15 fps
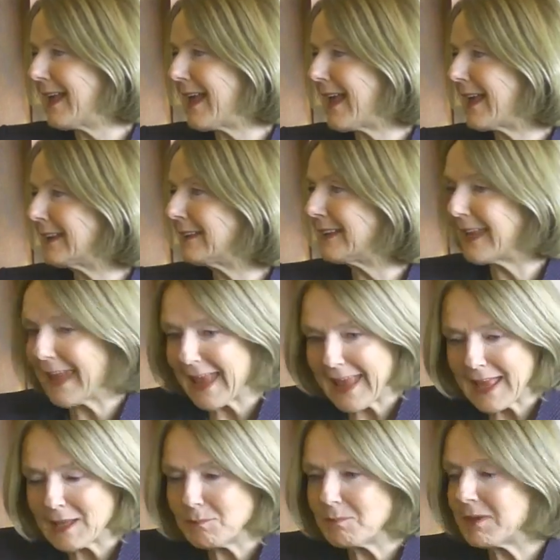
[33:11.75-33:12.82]
and
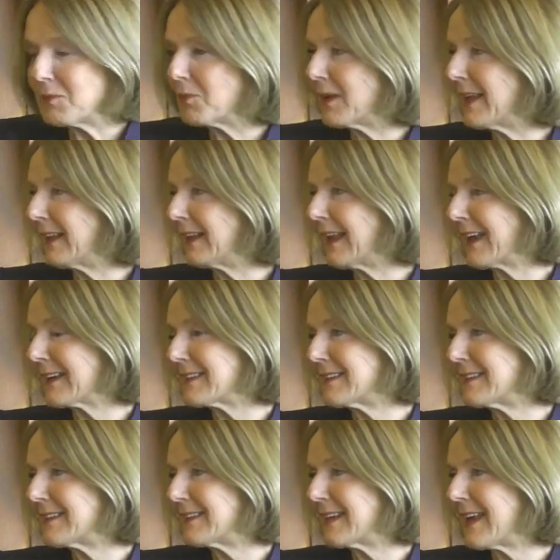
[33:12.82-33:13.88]
can be
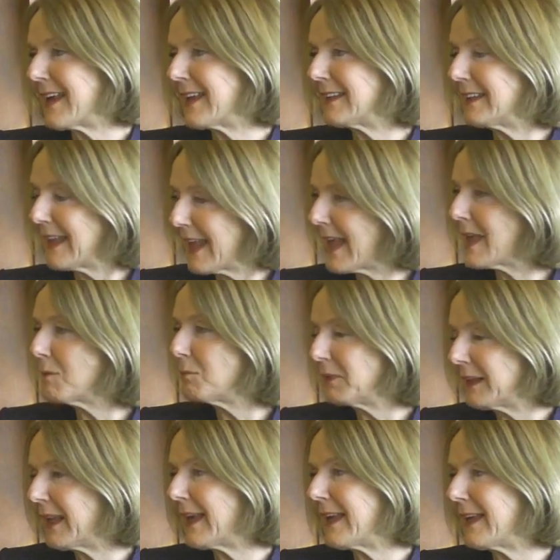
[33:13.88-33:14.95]
reelected and can
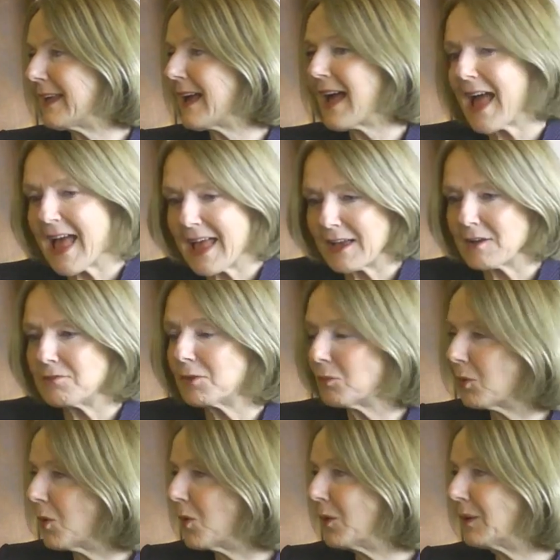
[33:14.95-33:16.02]
play a heck of a
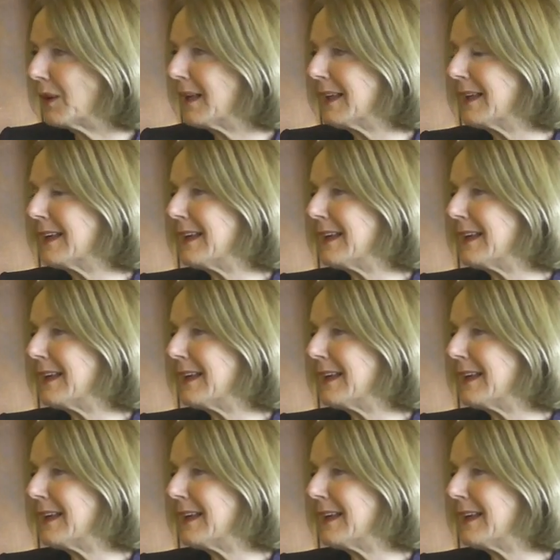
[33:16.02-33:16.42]
role